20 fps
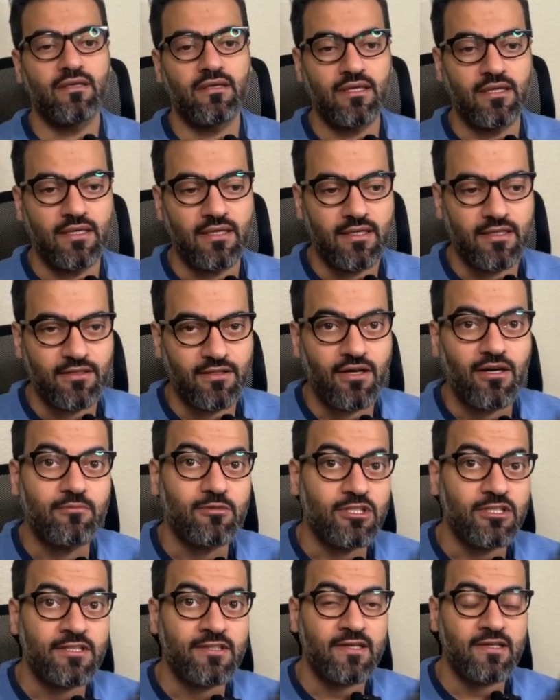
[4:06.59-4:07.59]
and I'm
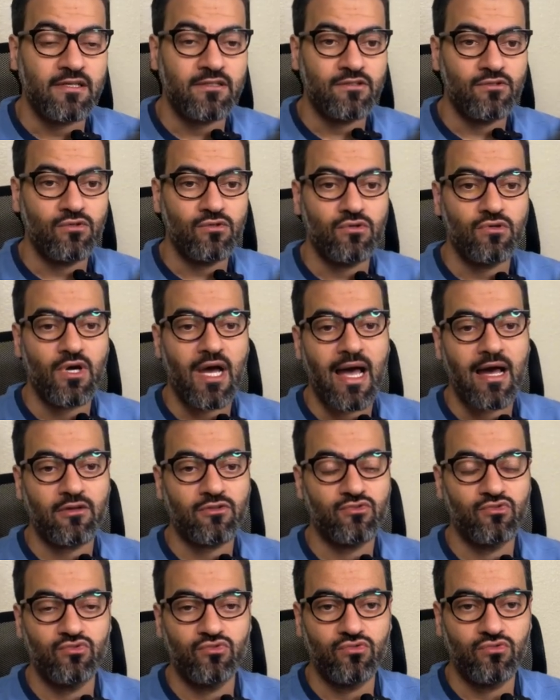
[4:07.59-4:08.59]
going to tell you how
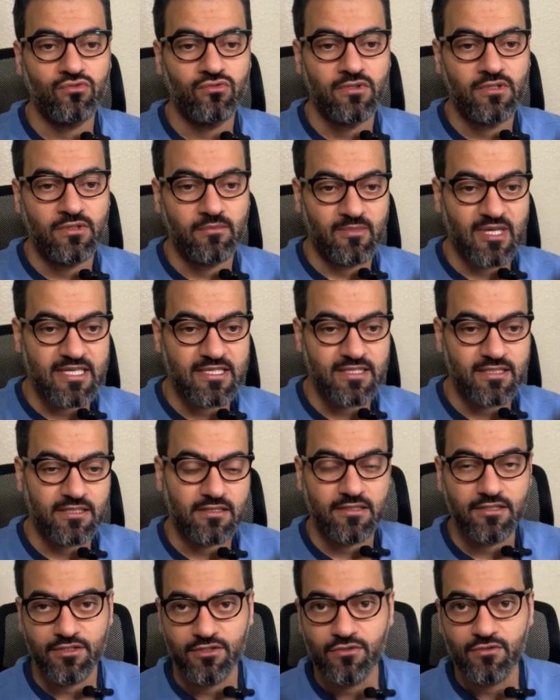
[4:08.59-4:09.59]
to
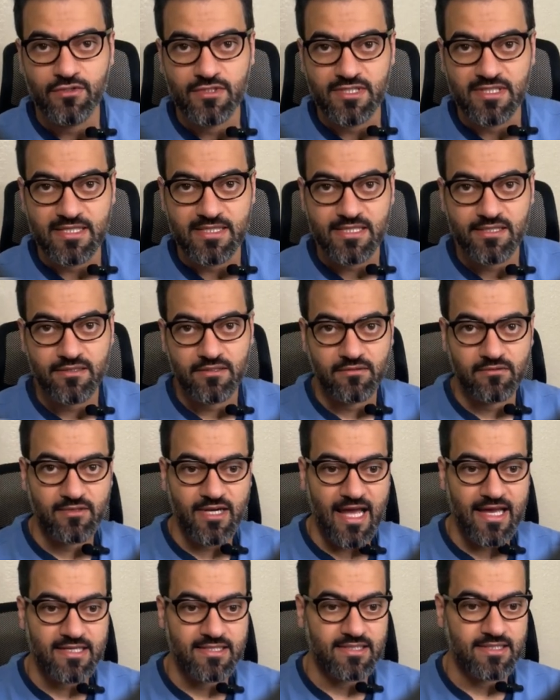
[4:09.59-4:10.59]
basically use this
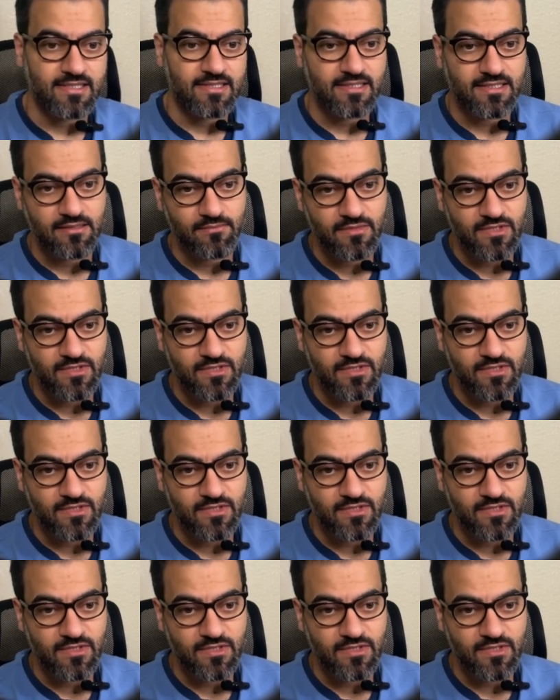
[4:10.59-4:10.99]
RAG system.